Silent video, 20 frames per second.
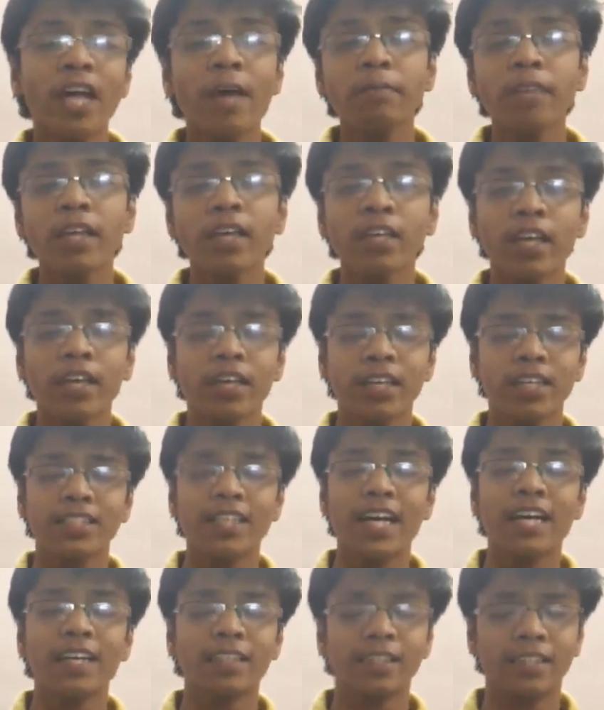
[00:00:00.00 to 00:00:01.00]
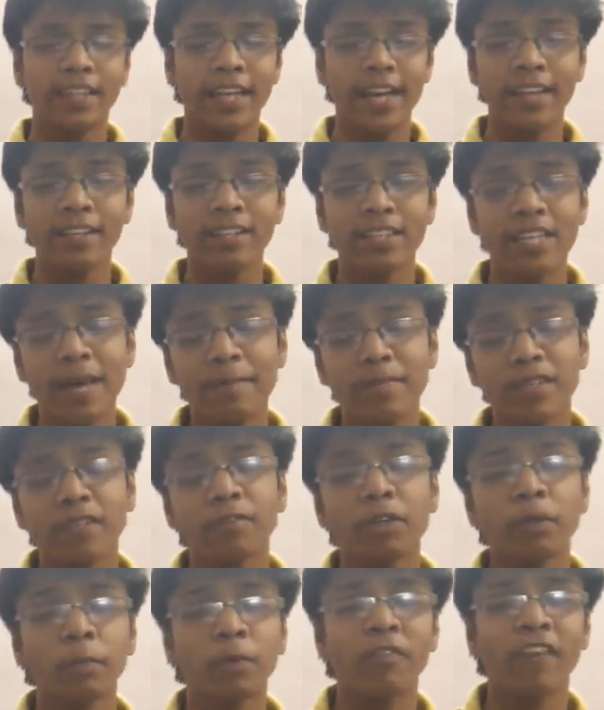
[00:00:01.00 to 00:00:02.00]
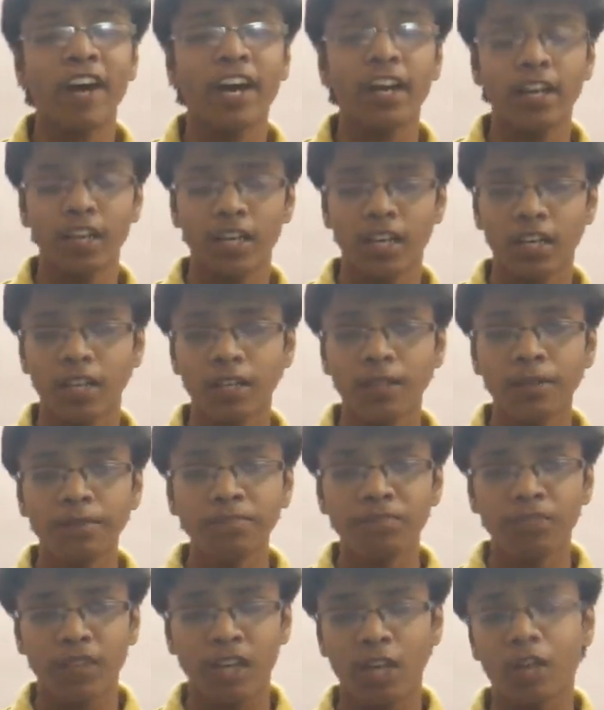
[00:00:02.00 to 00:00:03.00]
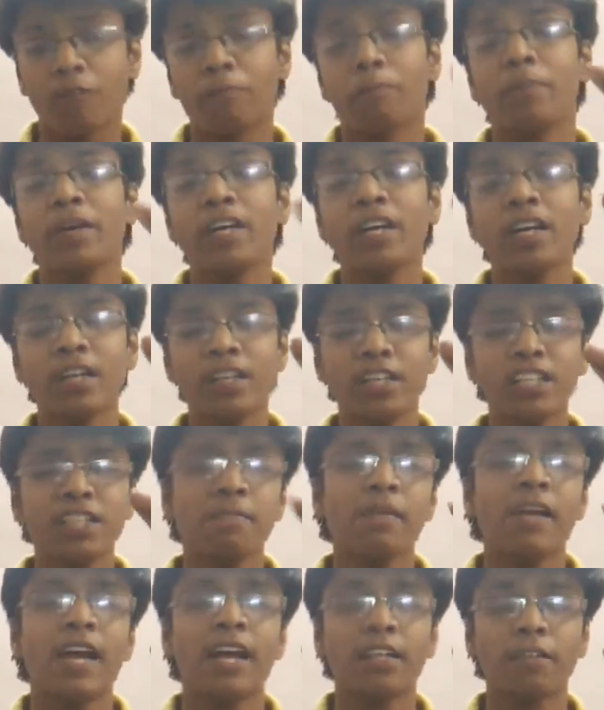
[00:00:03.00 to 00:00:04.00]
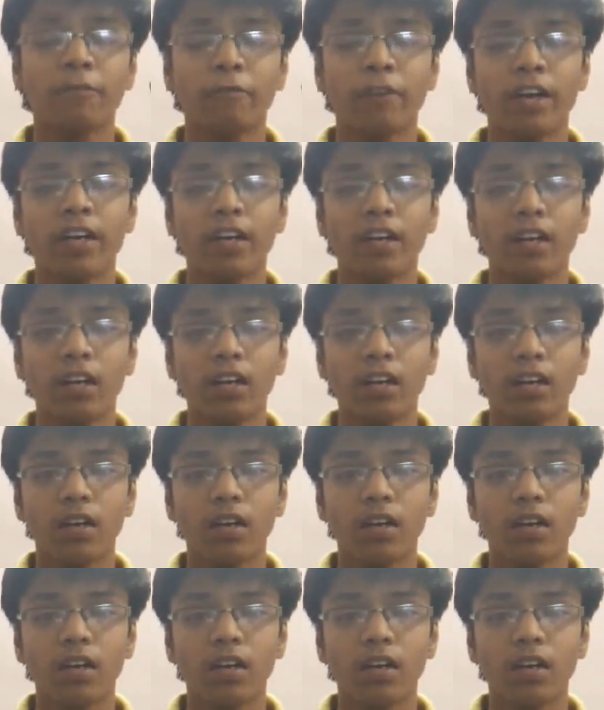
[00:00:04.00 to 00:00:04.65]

I'm thinking is that then Samsung would provide a bigger display at the front.